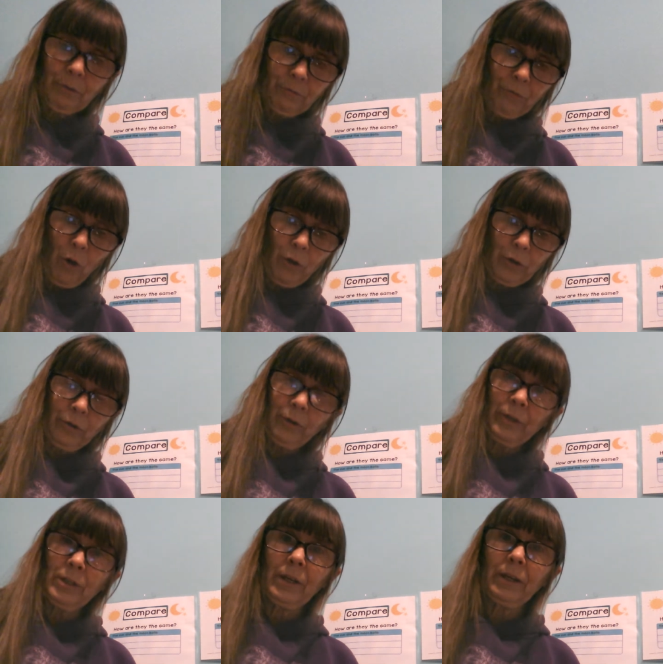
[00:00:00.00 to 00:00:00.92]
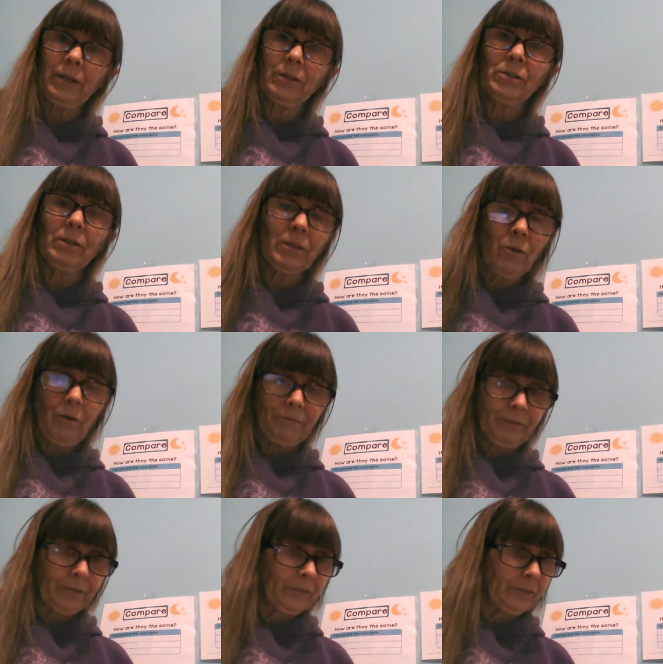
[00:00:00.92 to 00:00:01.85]
Falker and taken to the
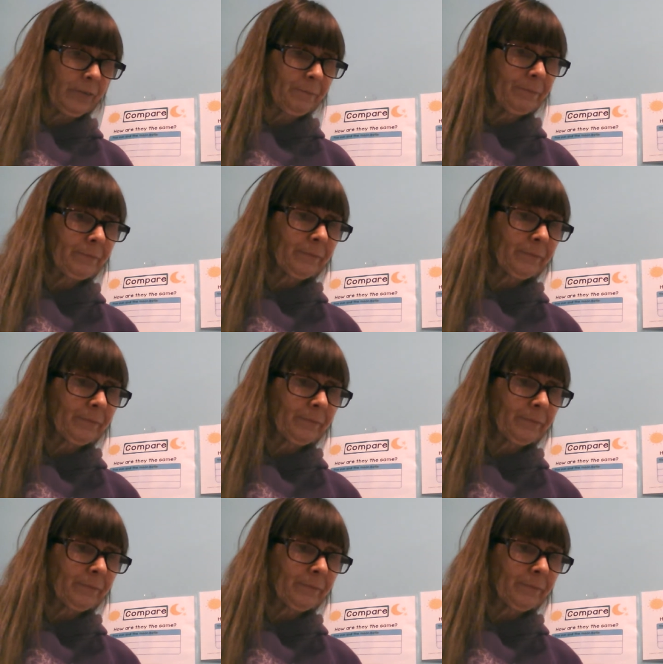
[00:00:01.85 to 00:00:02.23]
office.